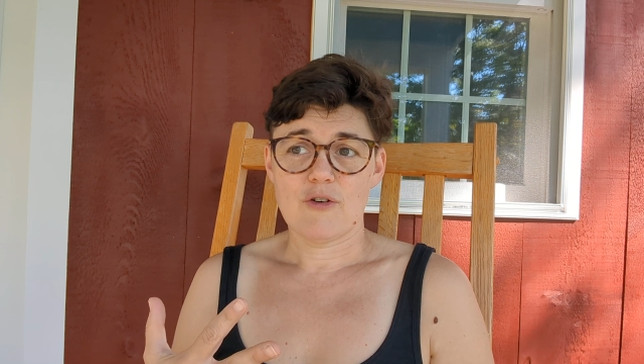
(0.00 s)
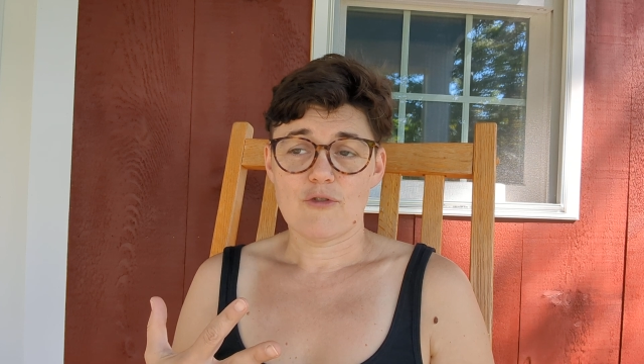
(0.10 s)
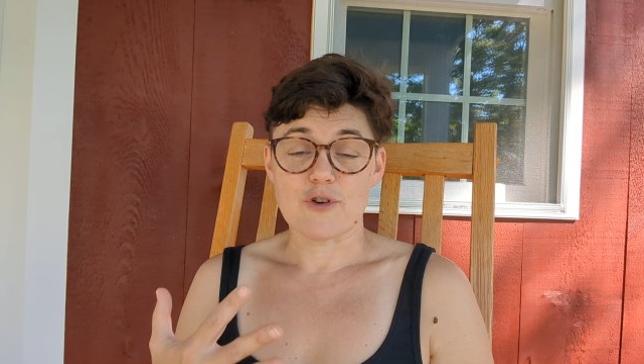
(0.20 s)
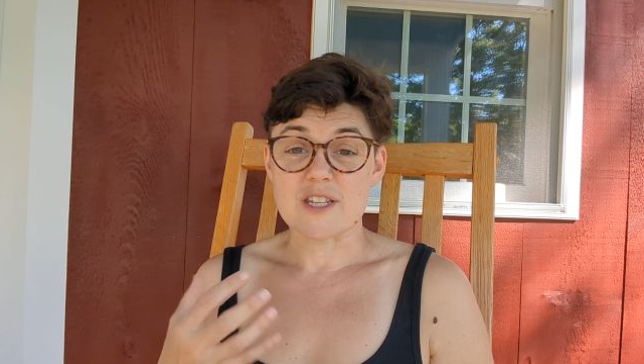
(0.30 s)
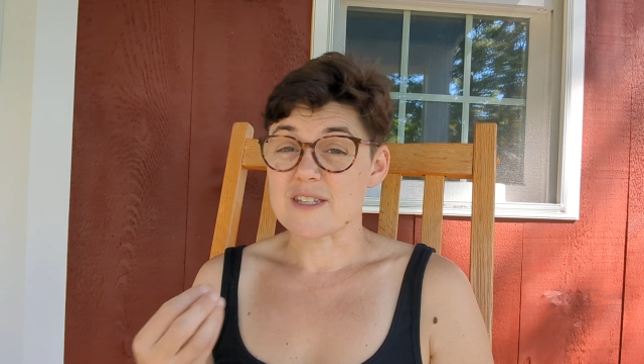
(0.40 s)

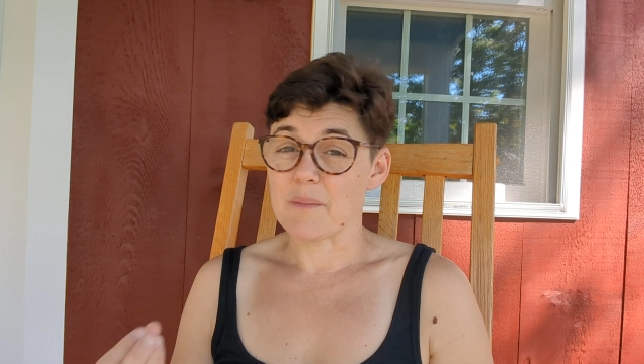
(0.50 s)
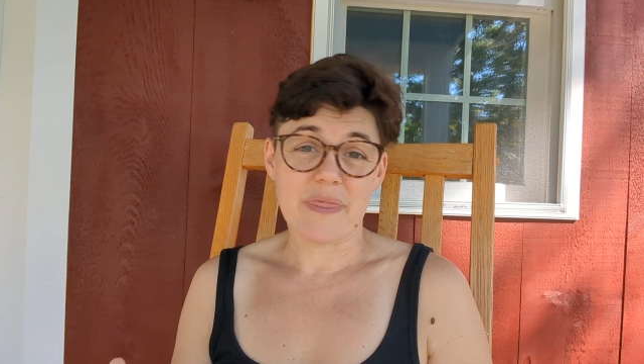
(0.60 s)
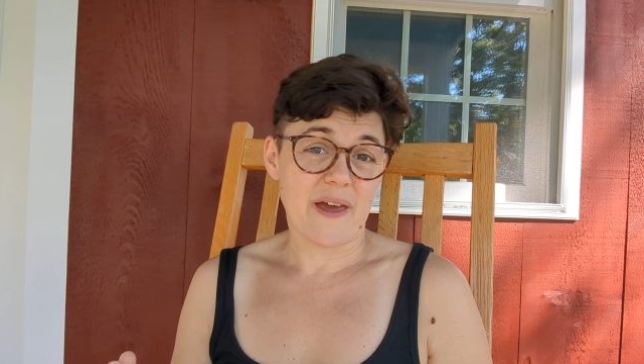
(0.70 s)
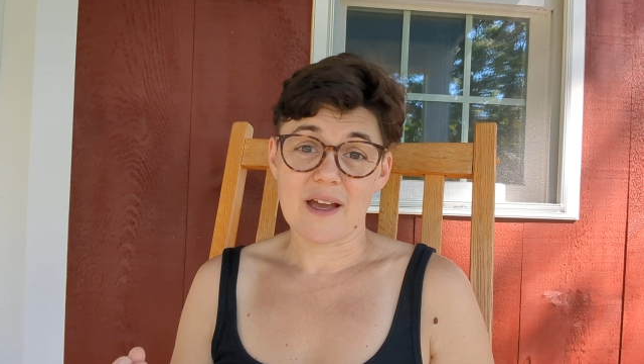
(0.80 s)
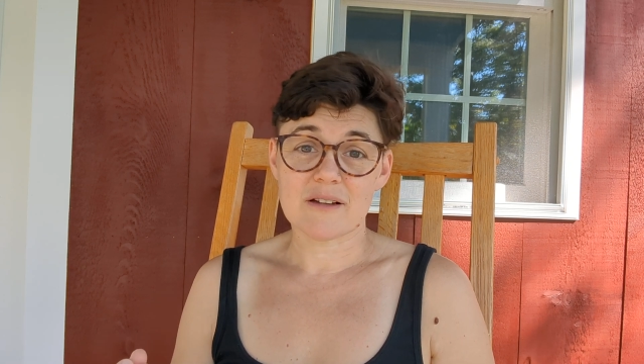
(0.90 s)
for
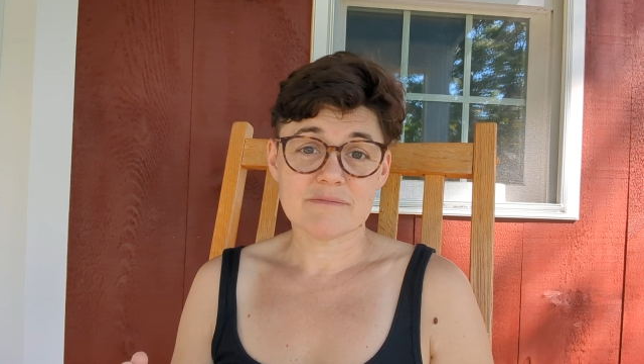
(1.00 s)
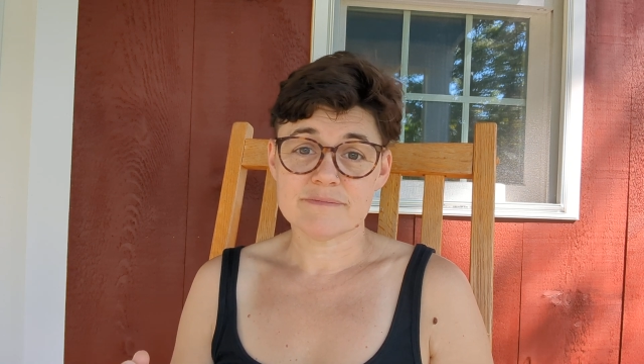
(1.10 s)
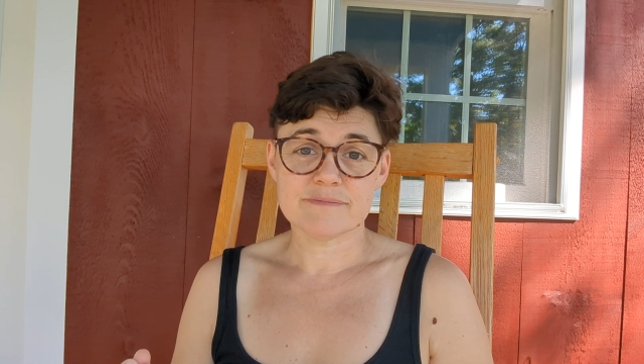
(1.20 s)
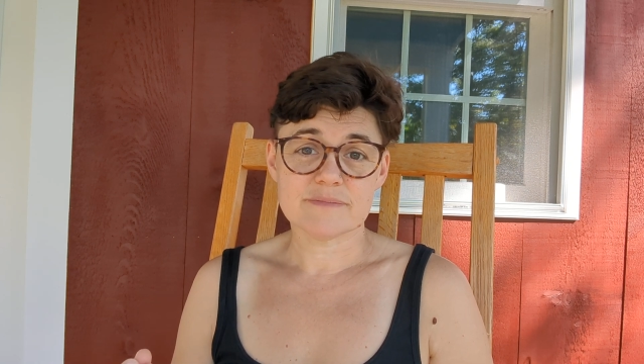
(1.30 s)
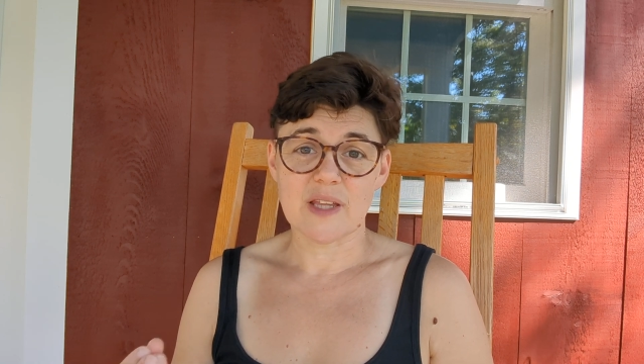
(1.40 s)
something
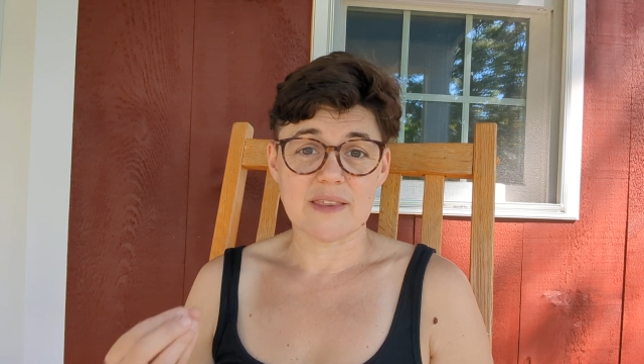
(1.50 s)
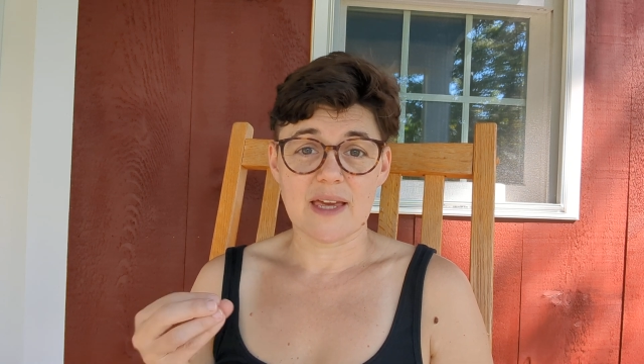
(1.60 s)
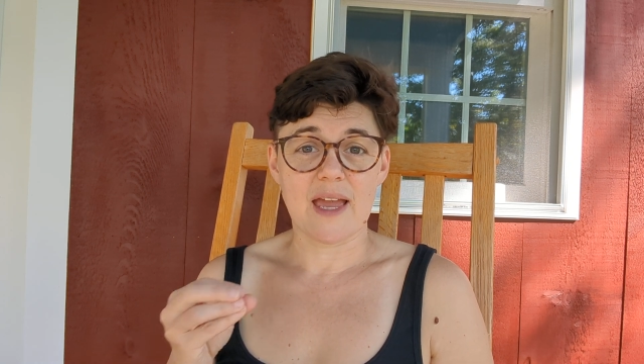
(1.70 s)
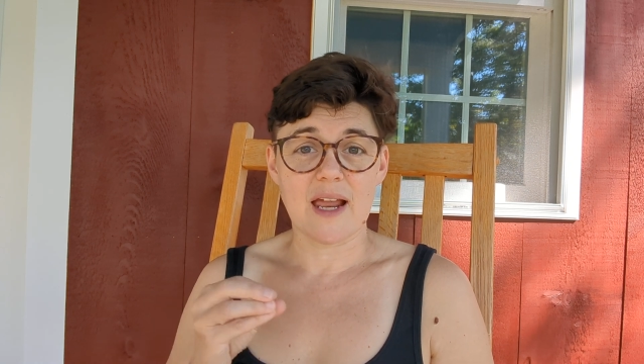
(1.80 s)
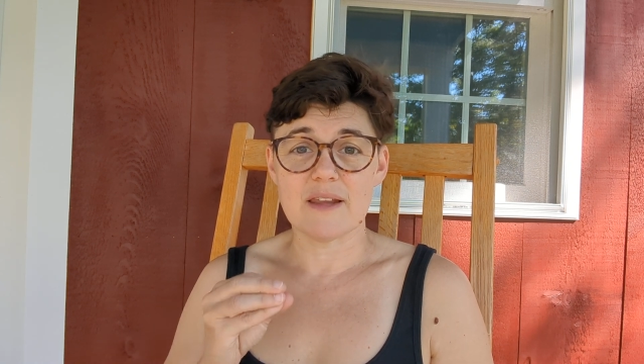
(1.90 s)
that they
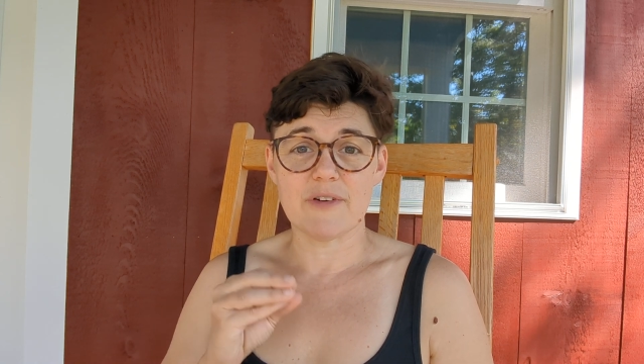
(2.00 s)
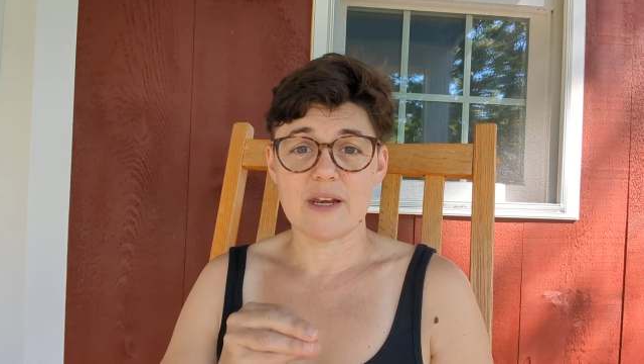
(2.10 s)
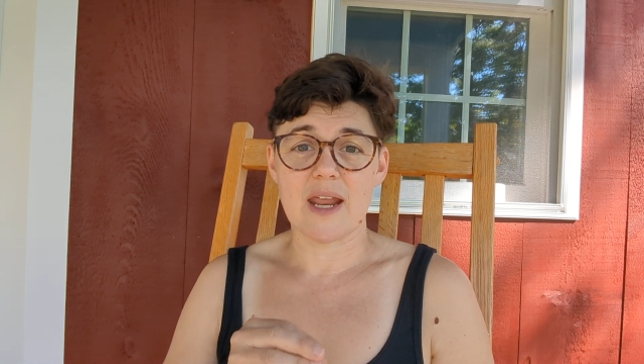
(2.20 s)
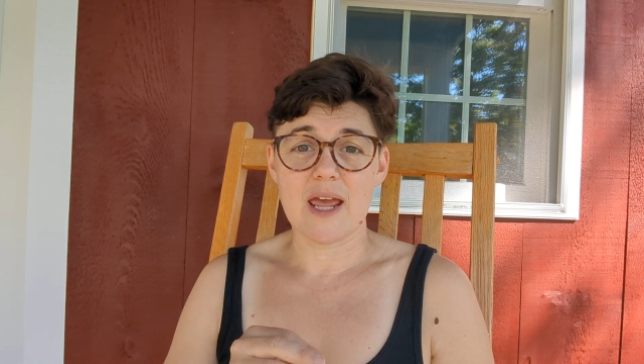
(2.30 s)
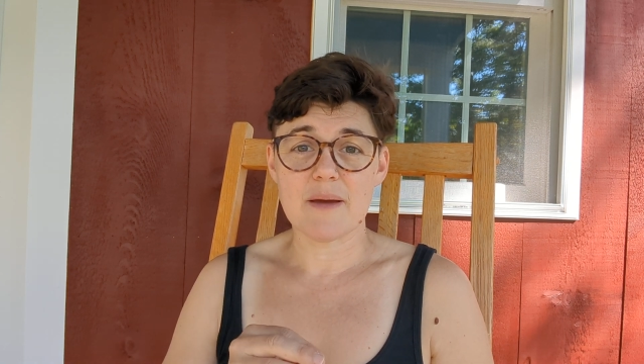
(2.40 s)
can't even
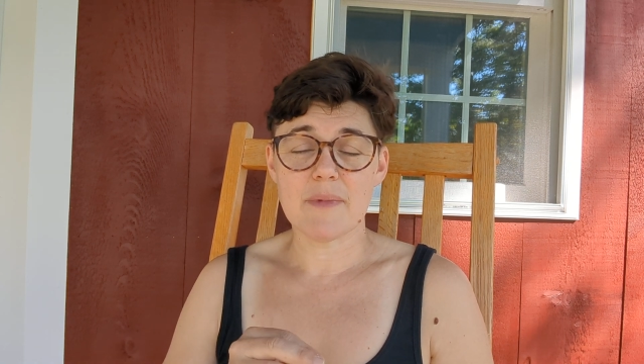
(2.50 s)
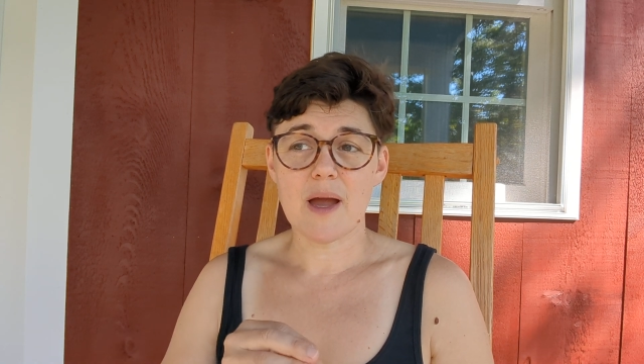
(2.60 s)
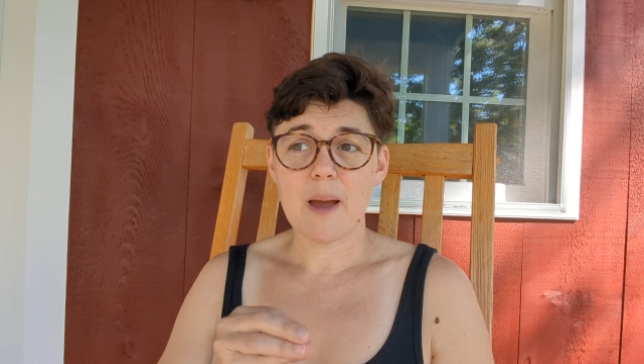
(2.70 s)
name,